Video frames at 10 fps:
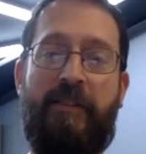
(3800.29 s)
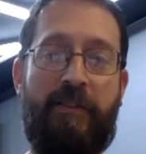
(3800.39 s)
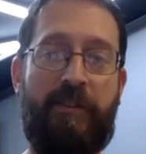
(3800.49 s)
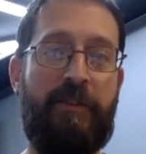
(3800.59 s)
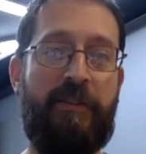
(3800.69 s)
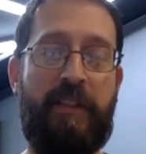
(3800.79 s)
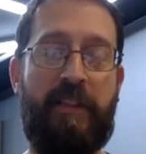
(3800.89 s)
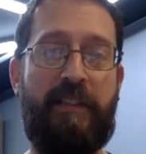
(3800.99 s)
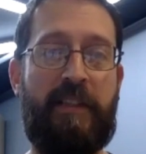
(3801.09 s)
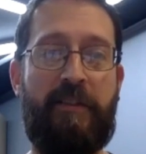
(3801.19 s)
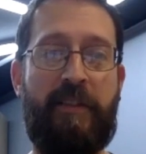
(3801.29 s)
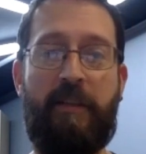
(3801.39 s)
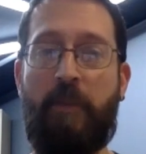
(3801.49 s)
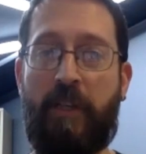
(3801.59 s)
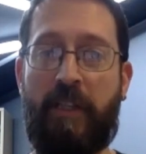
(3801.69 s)
all those things that are in
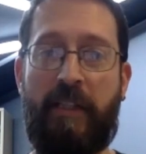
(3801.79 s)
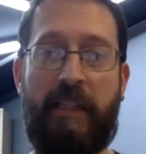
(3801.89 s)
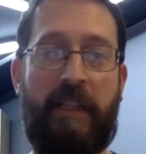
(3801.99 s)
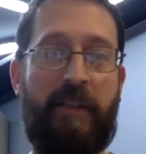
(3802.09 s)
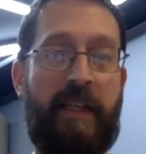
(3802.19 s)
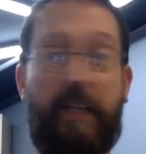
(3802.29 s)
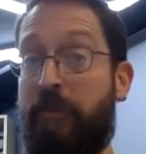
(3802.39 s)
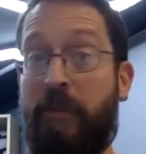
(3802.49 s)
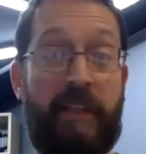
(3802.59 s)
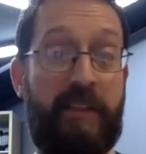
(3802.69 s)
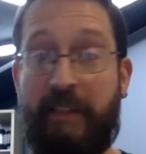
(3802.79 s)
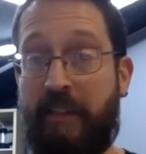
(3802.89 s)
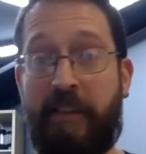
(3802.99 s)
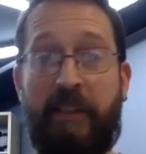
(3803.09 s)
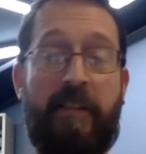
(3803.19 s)
the market now that everybody's
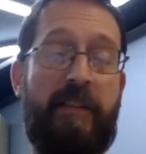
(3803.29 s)
selling.